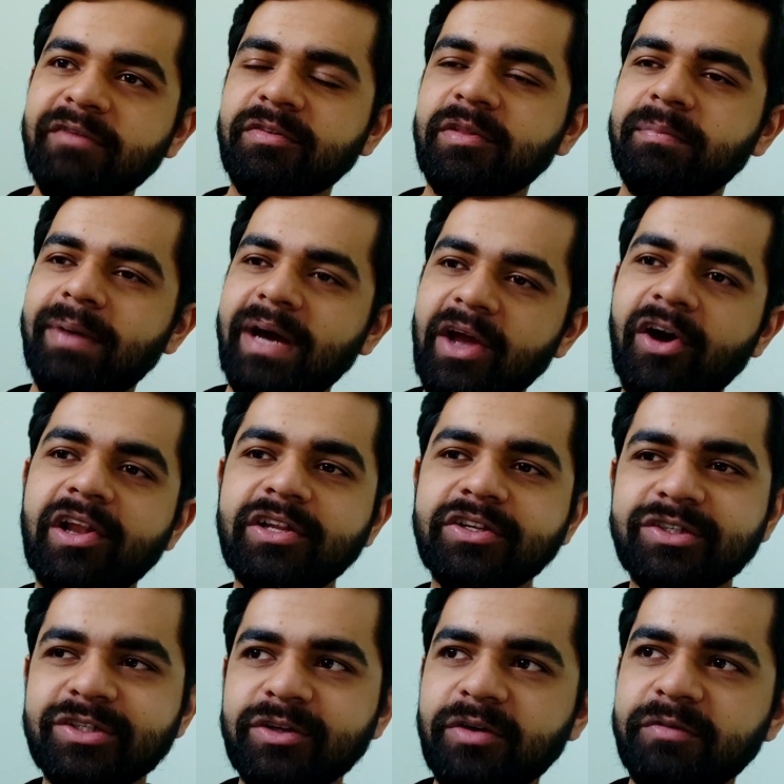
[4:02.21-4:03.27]
from the
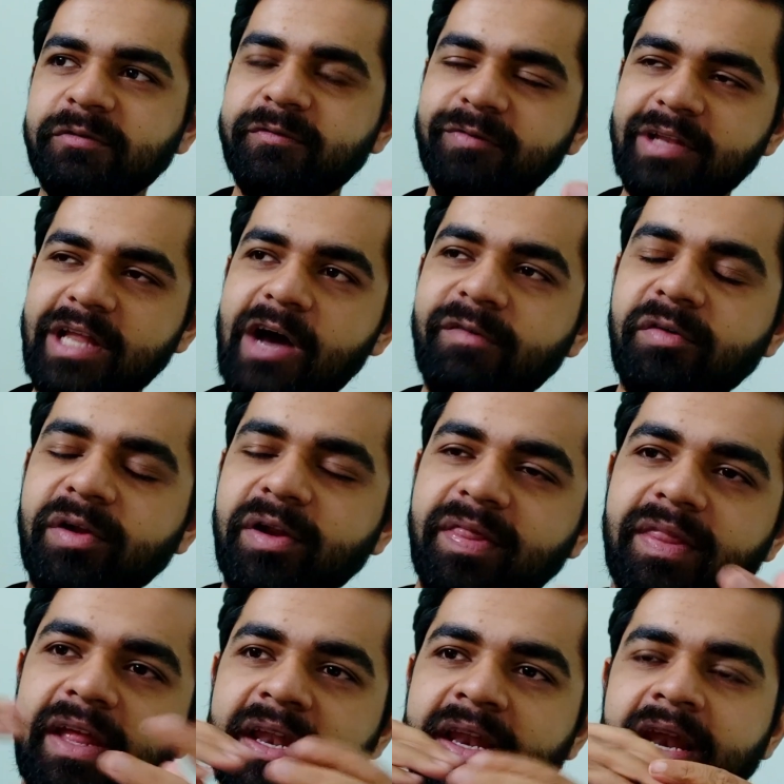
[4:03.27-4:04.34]
biology of a flower and
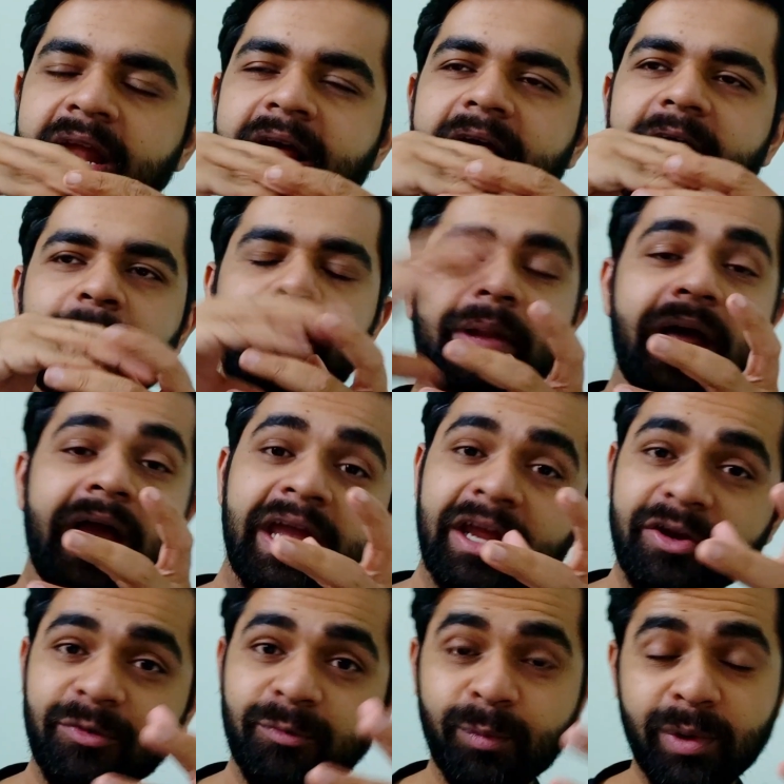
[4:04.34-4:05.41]
then applying
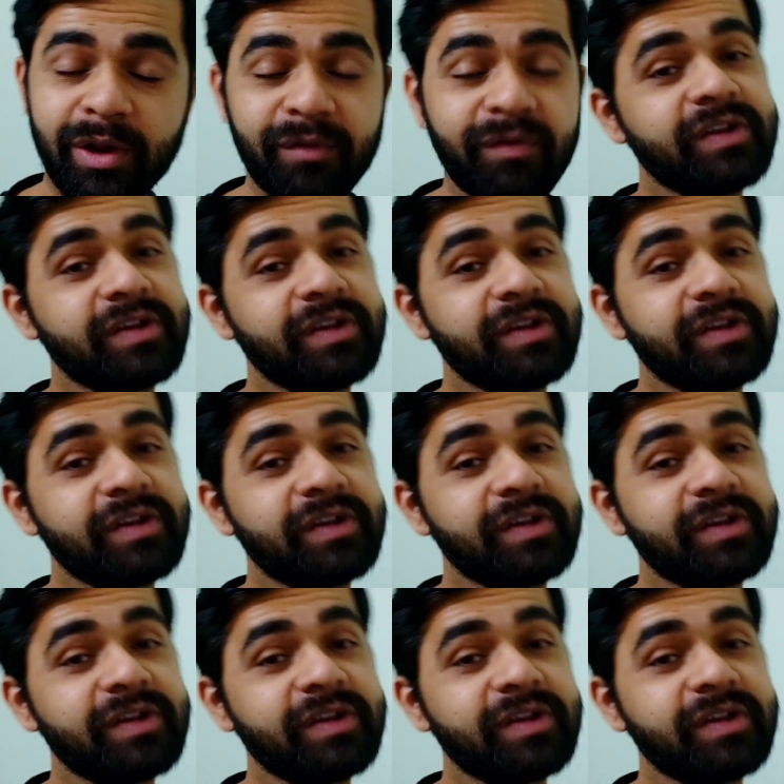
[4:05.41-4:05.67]
it to whatever